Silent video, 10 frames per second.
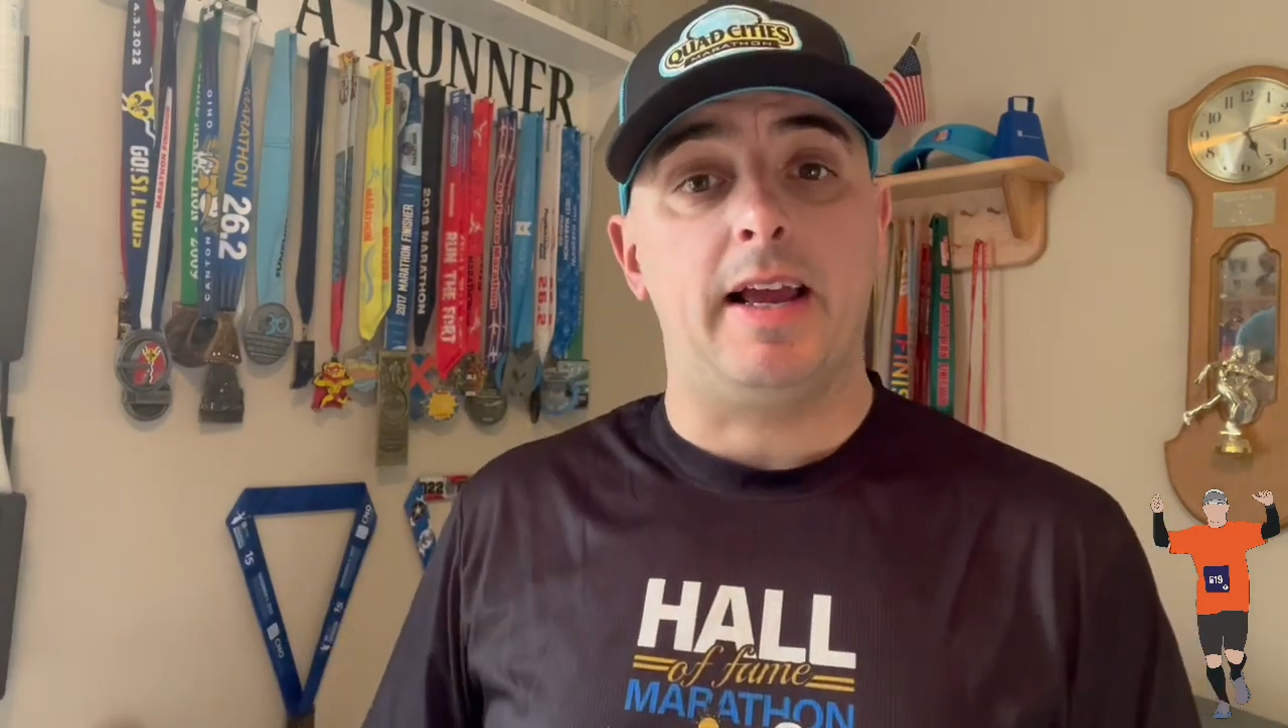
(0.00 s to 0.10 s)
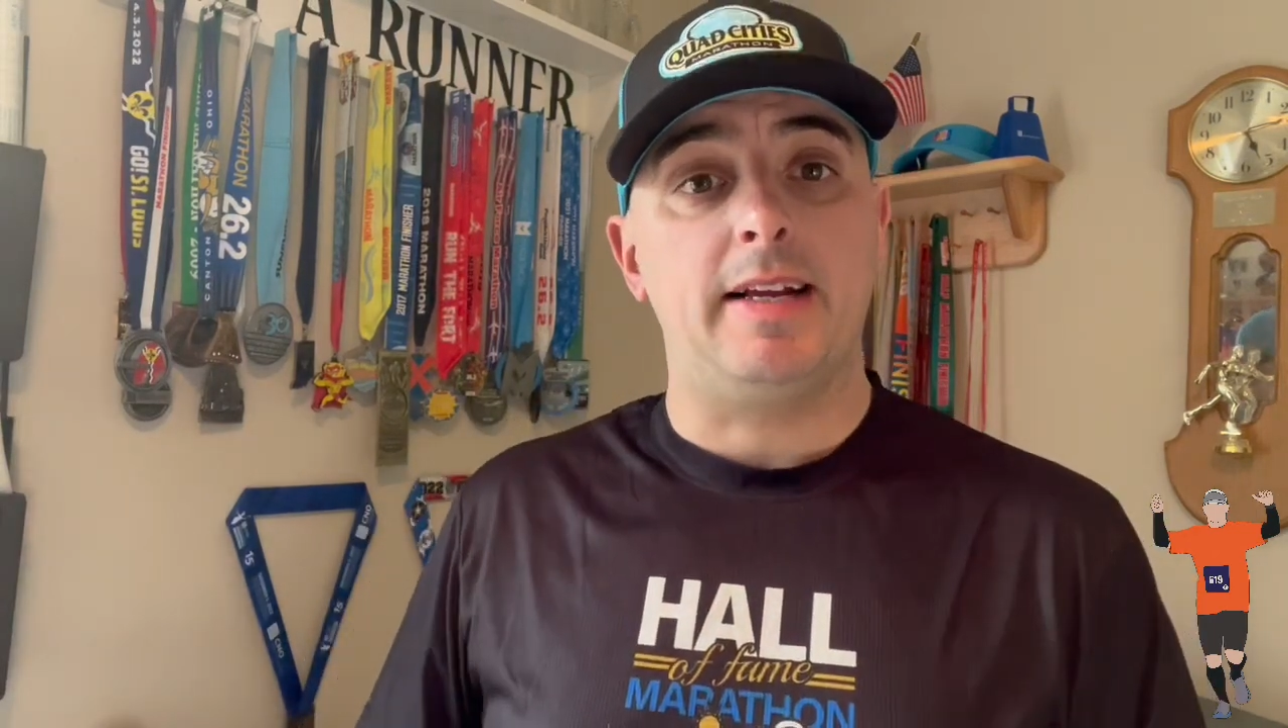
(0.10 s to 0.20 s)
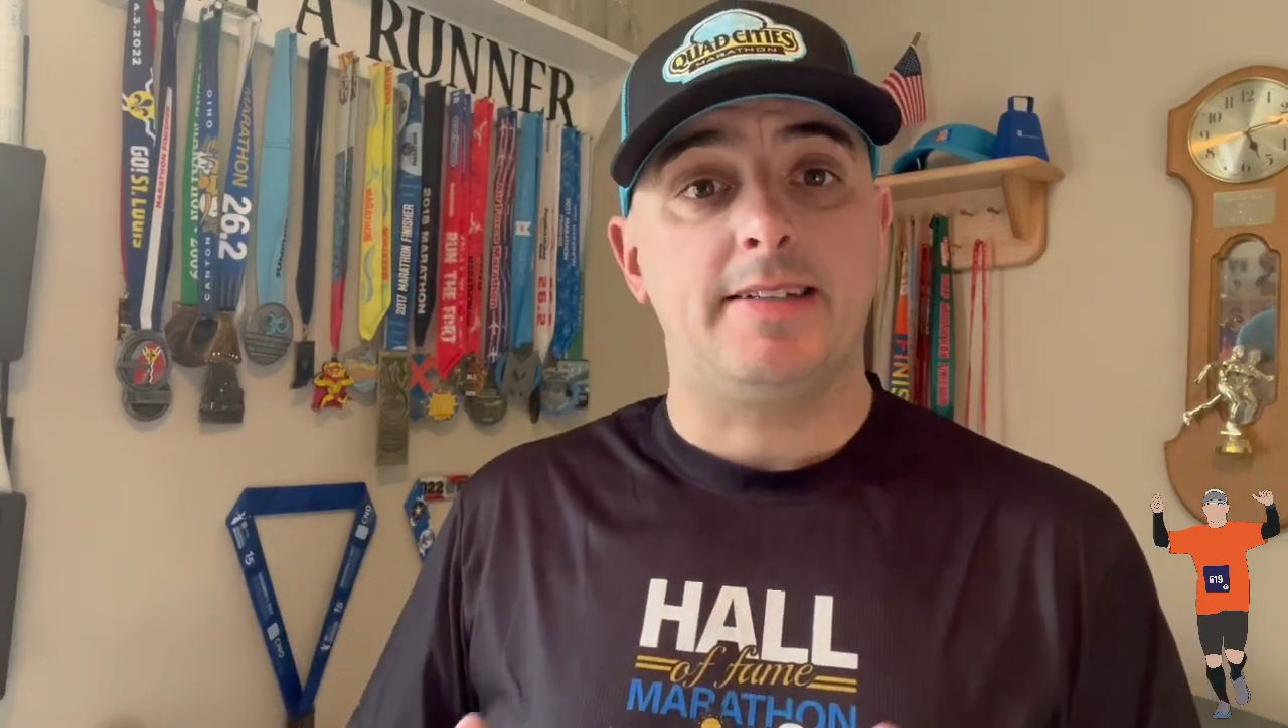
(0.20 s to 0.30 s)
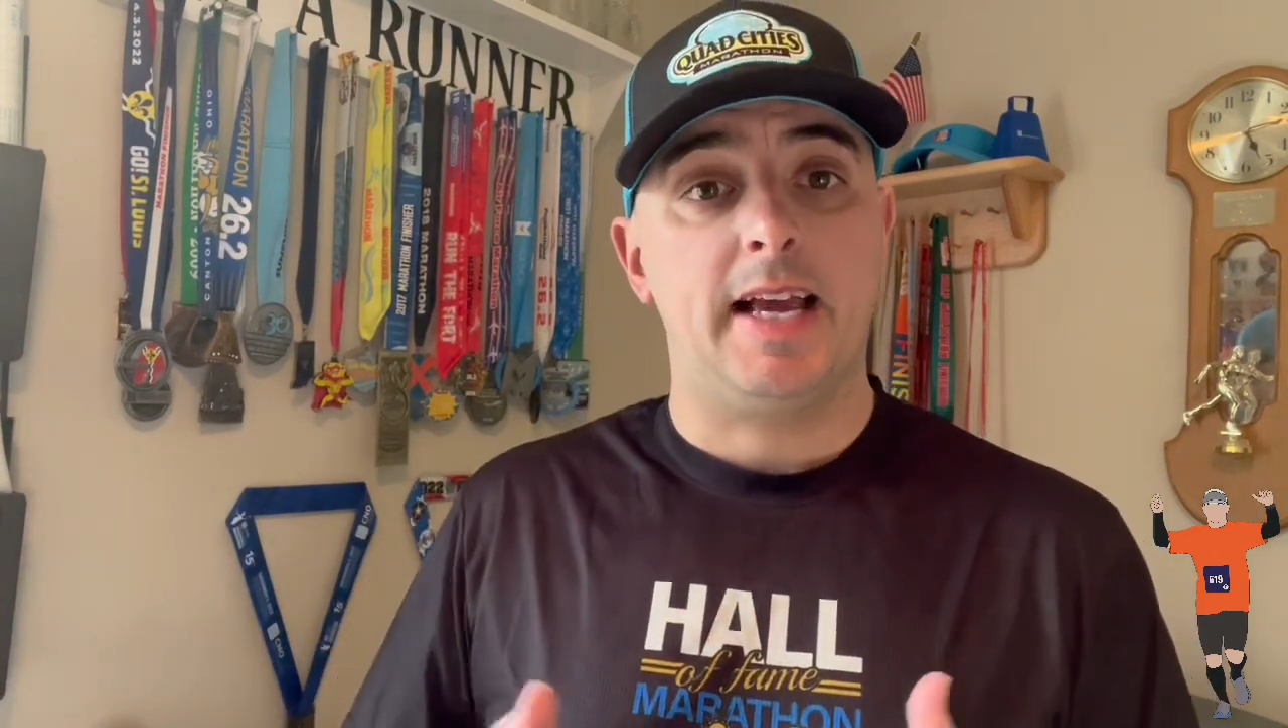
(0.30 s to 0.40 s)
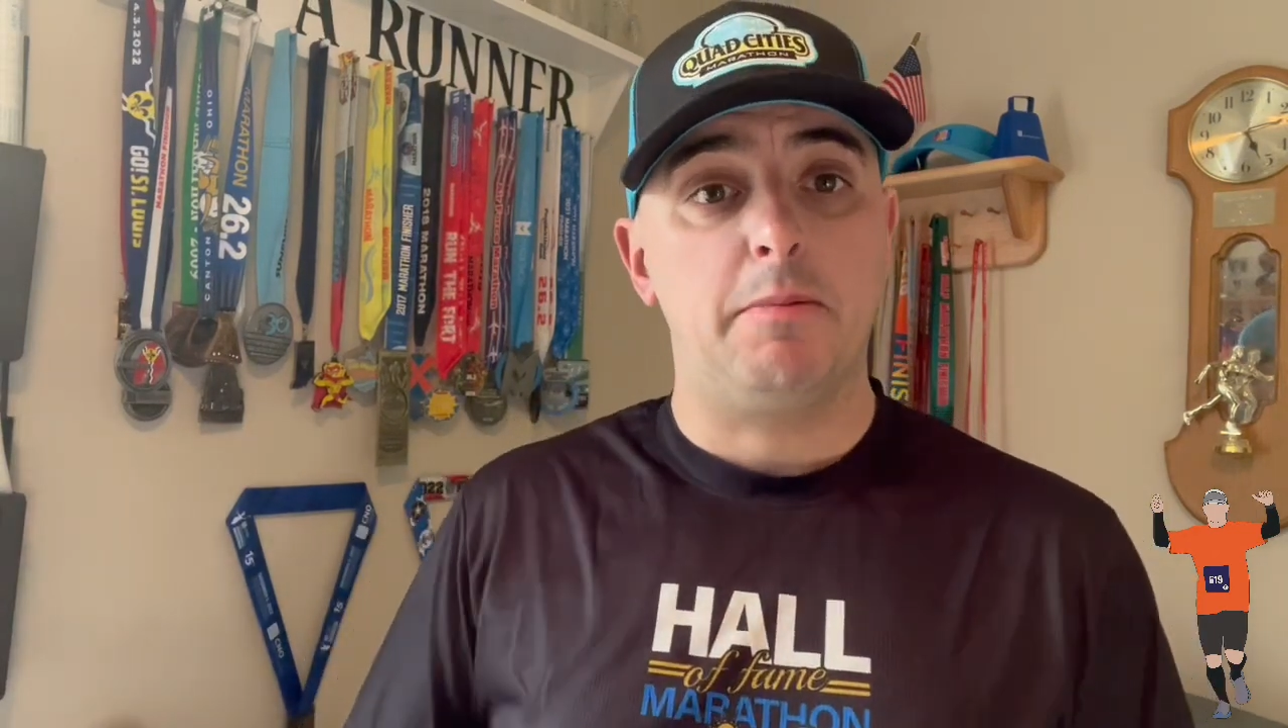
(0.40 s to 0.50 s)
a
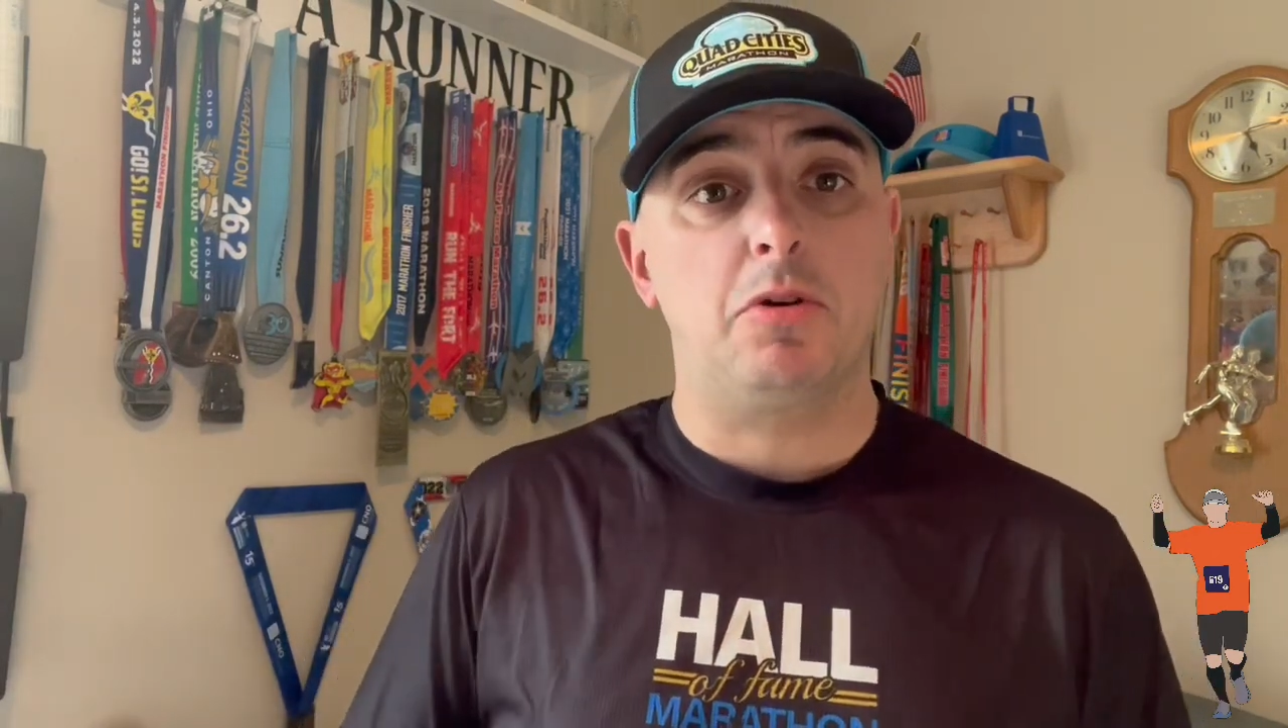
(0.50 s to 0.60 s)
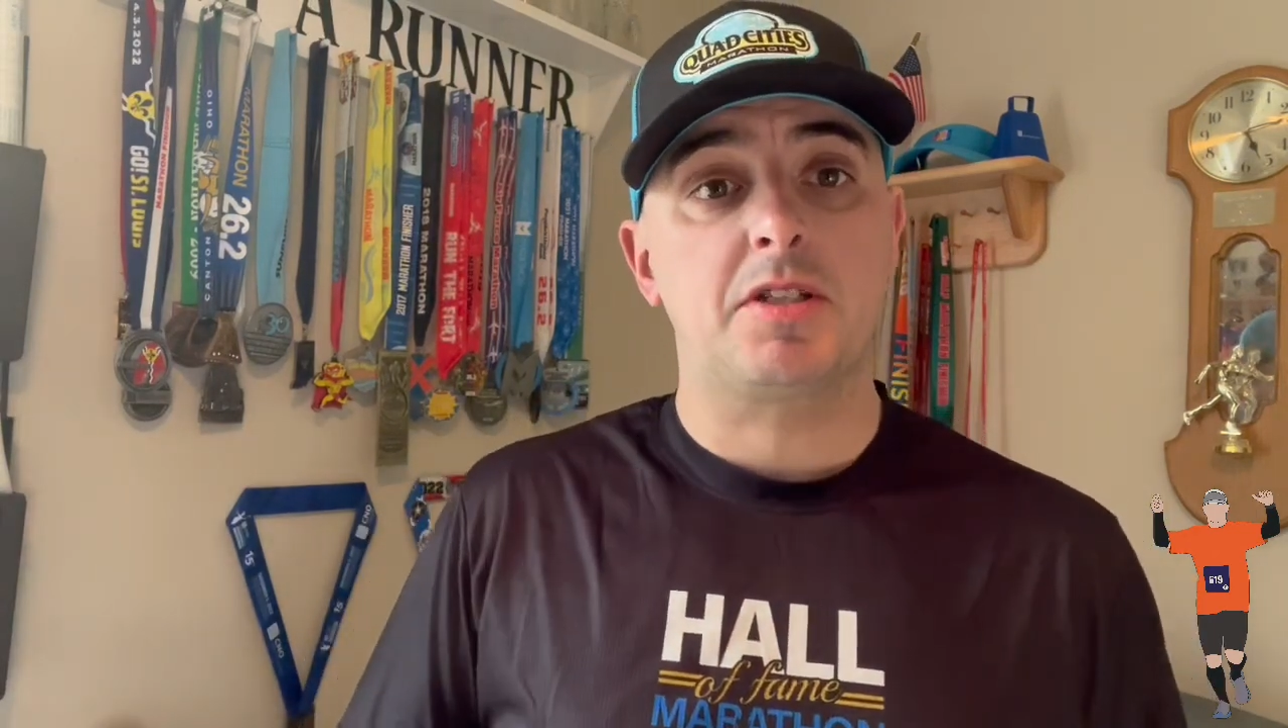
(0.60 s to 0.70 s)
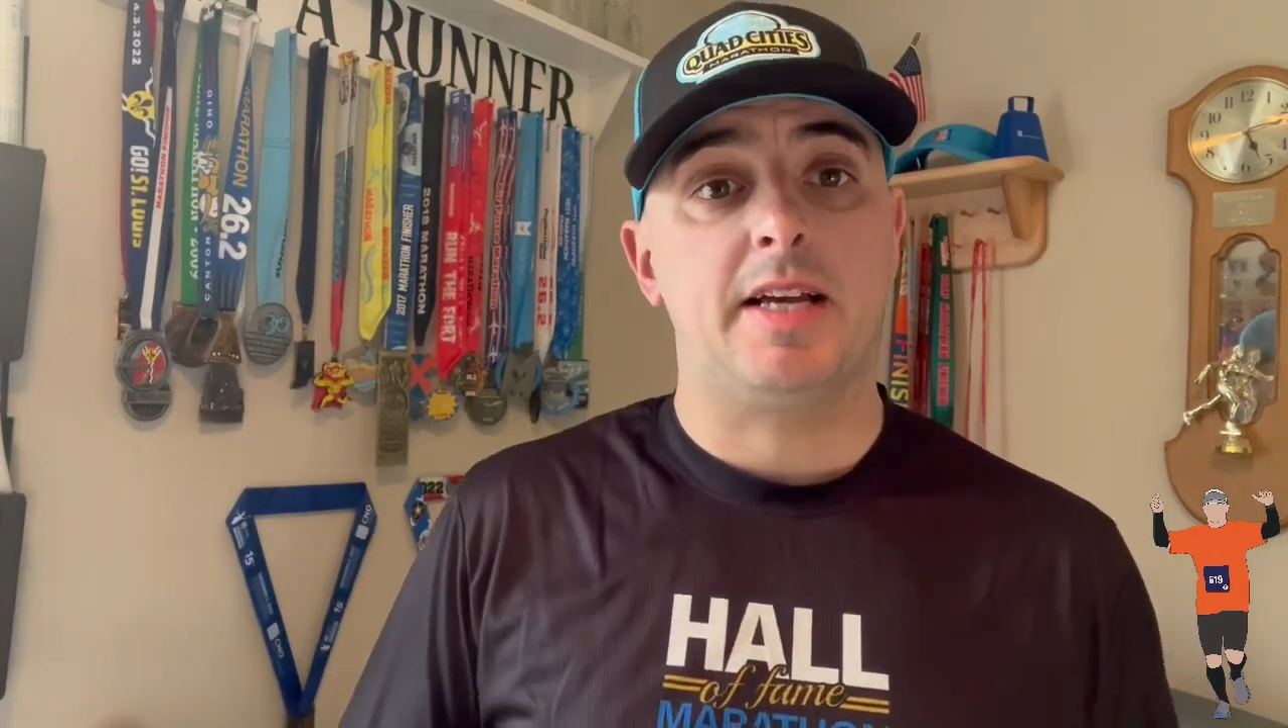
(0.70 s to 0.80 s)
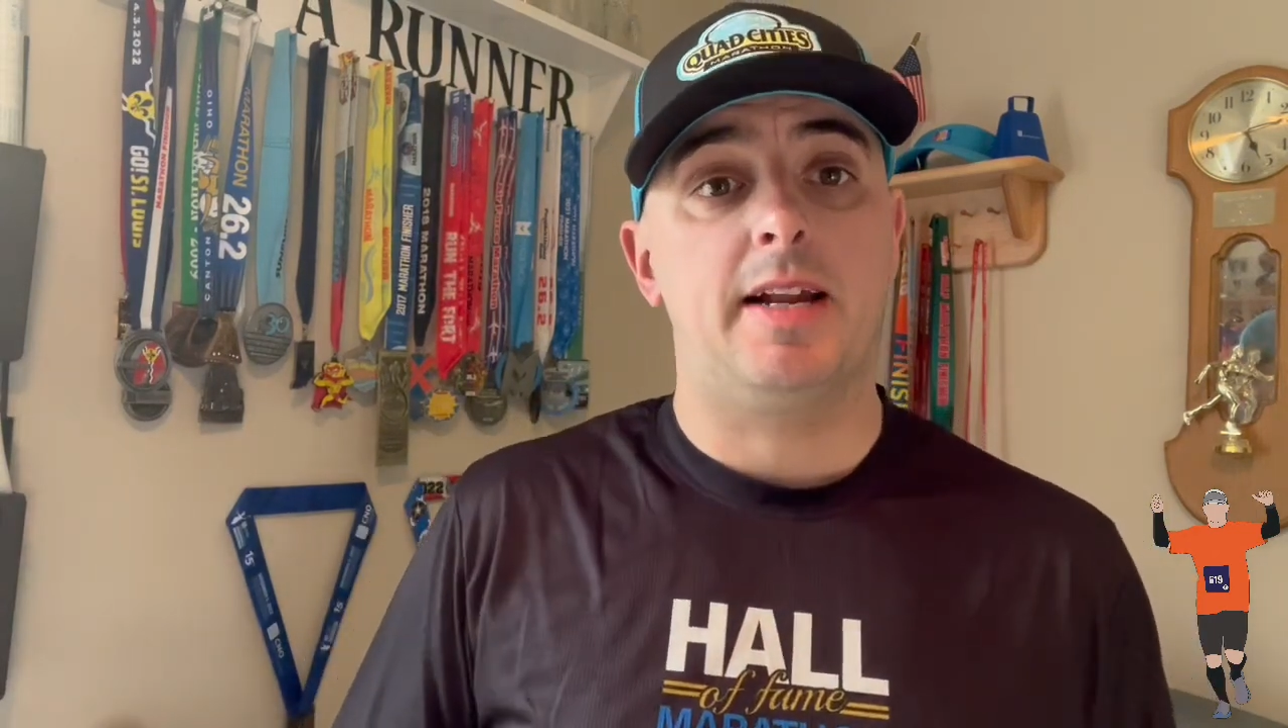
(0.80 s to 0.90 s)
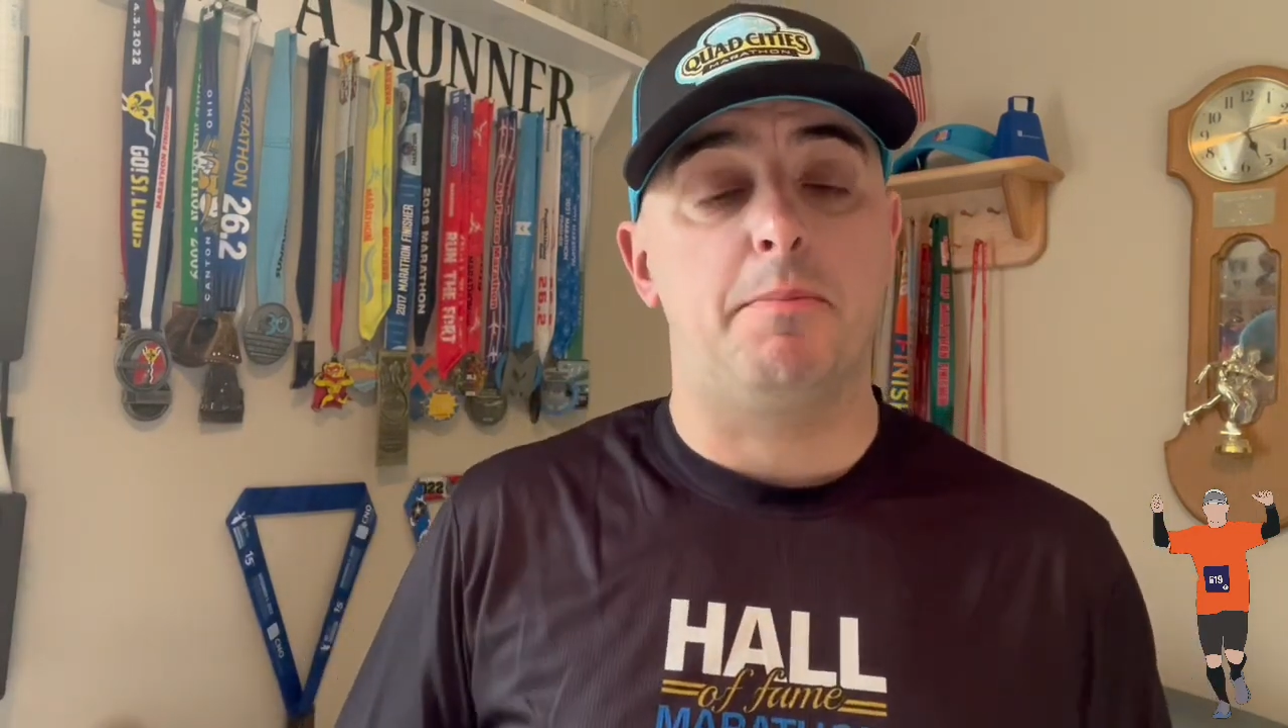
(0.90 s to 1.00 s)
table
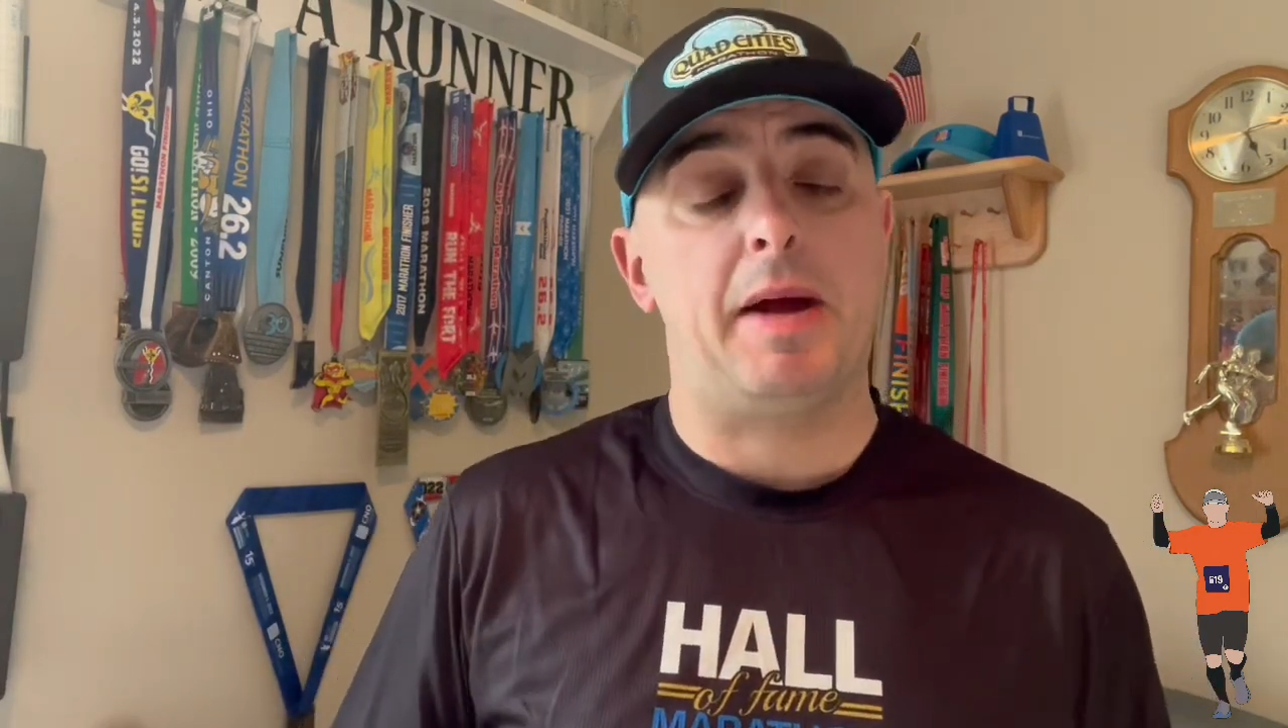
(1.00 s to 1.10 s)
set up